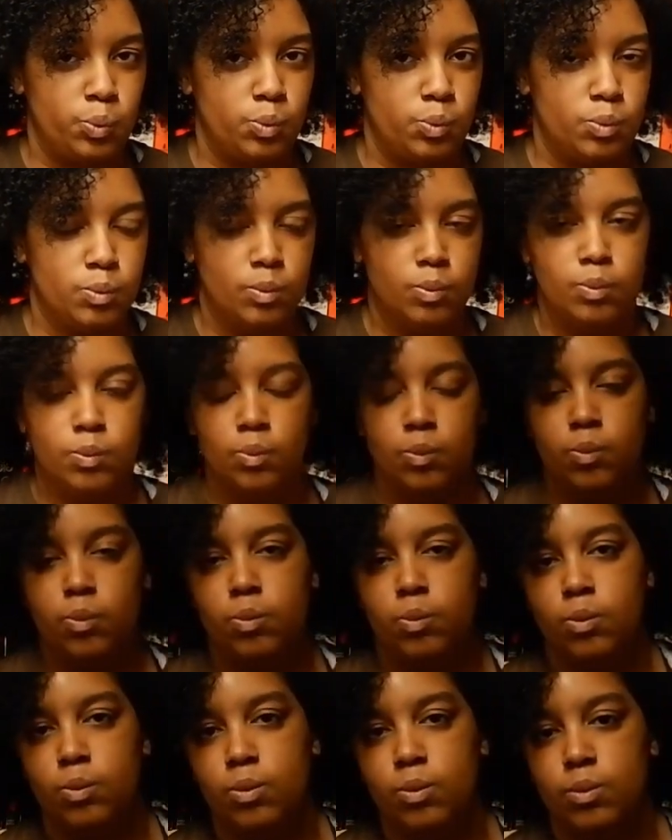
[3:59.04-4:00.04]

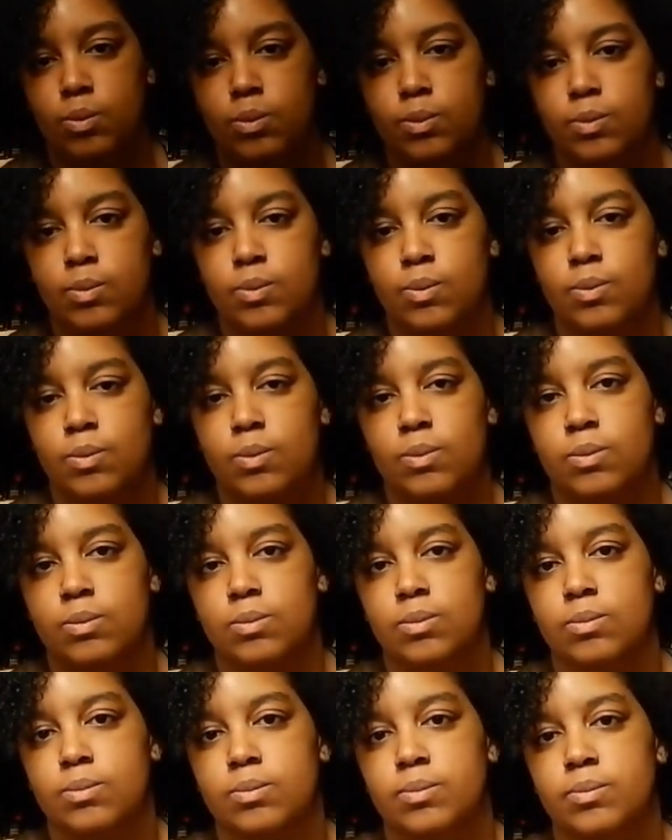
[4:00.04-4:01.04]

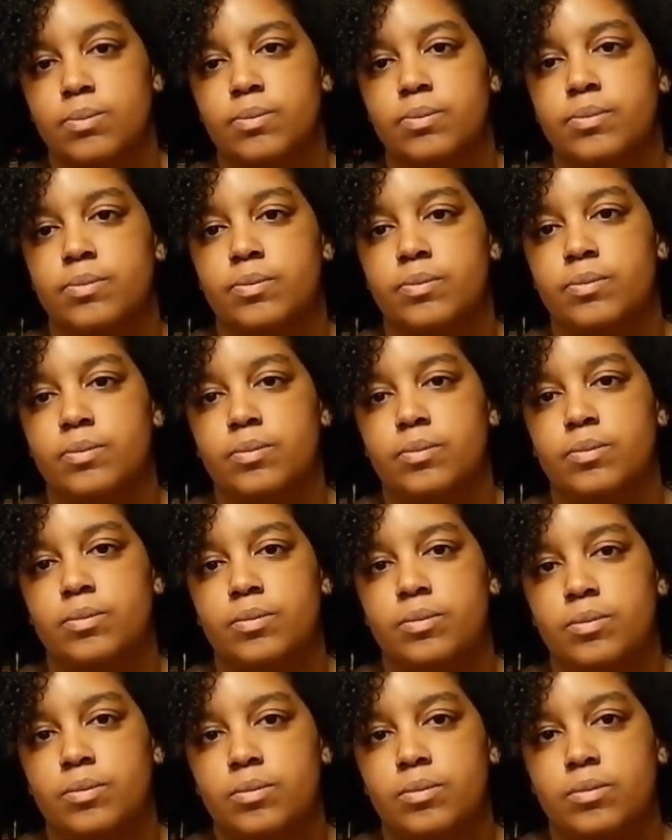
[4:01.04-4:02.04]

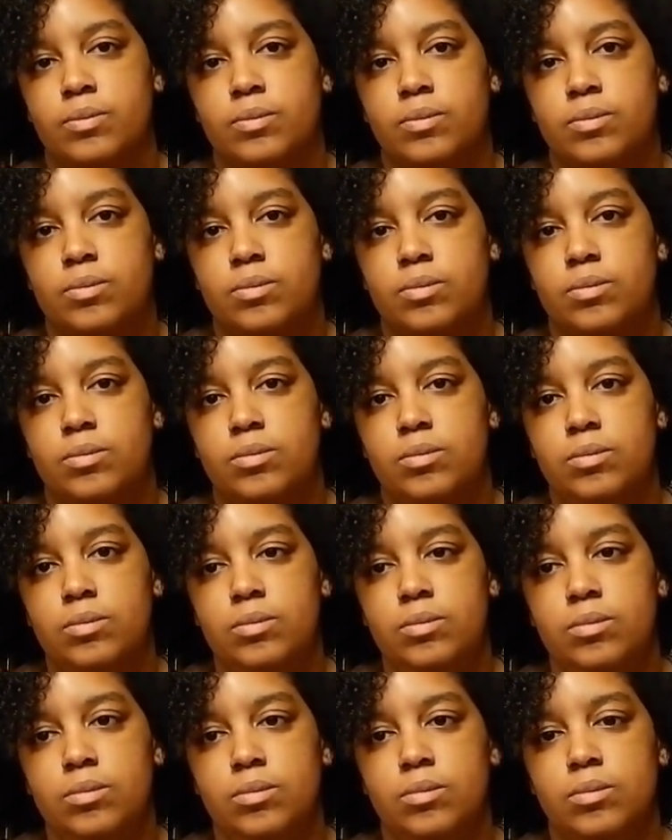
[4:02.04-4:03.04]

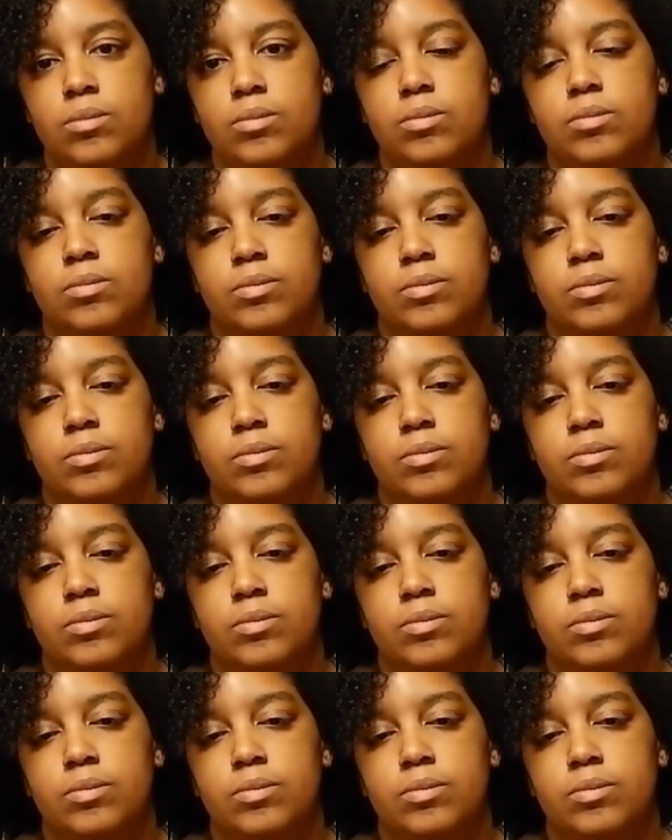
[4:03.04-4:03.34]
No words are spoken by the person on screen.